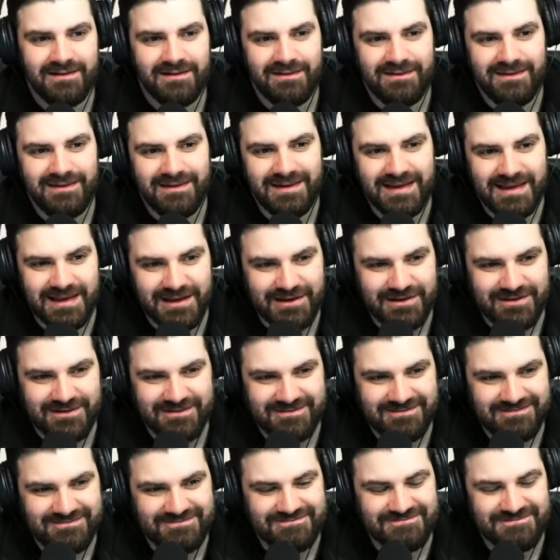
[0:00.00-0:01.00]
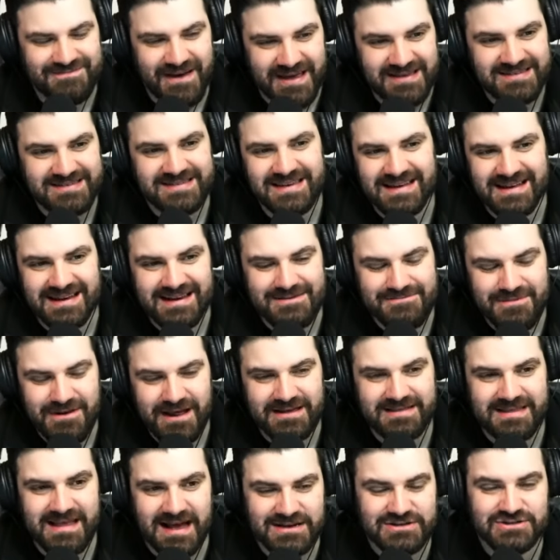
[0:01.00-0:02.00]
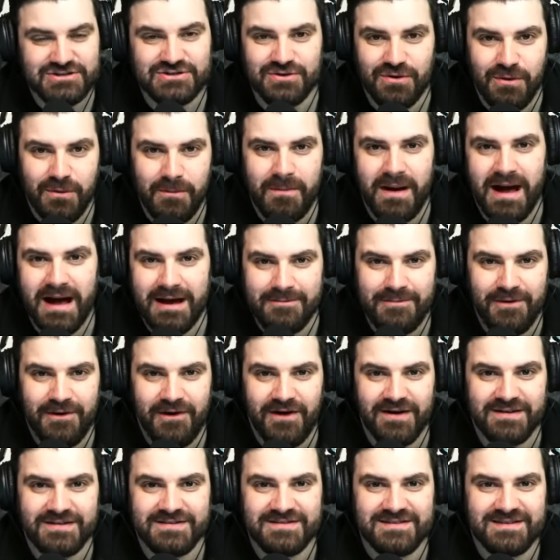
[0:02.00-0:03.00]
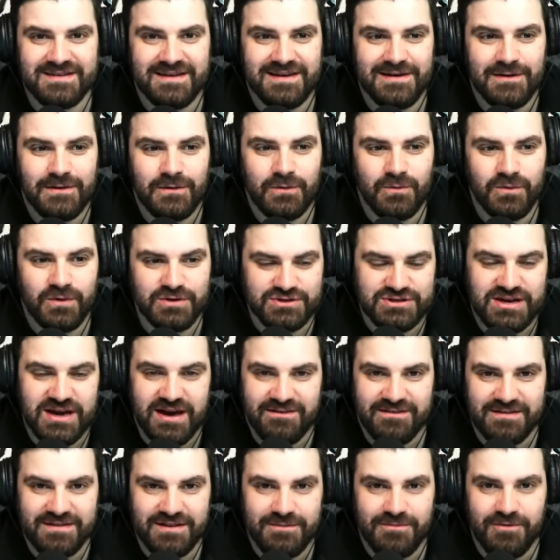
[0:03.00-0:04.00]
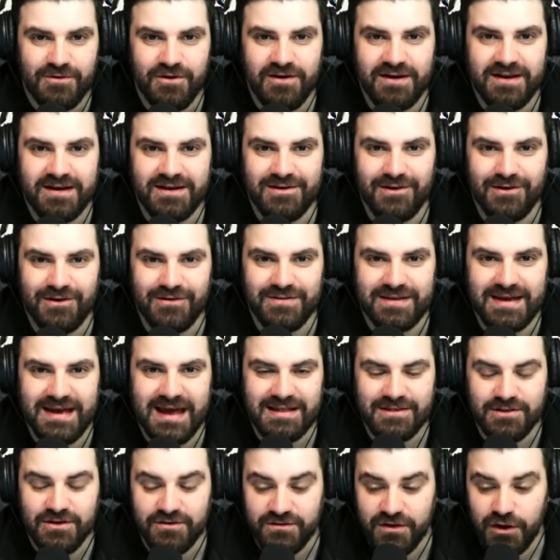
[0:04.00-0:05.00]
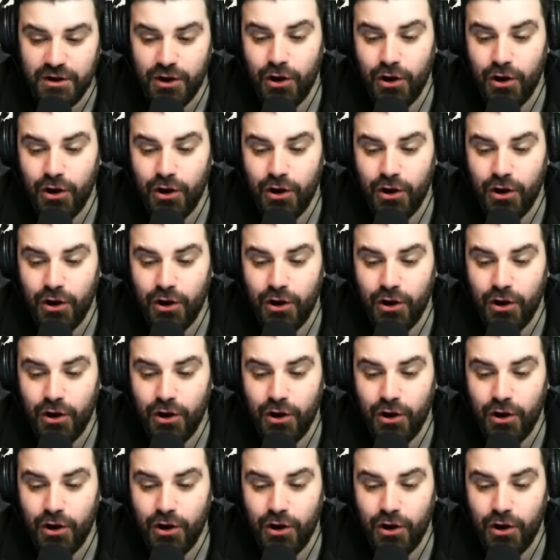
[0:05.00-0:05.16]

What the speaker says: he basically played that short back pass, which Kevin De Bruyne got on the end of and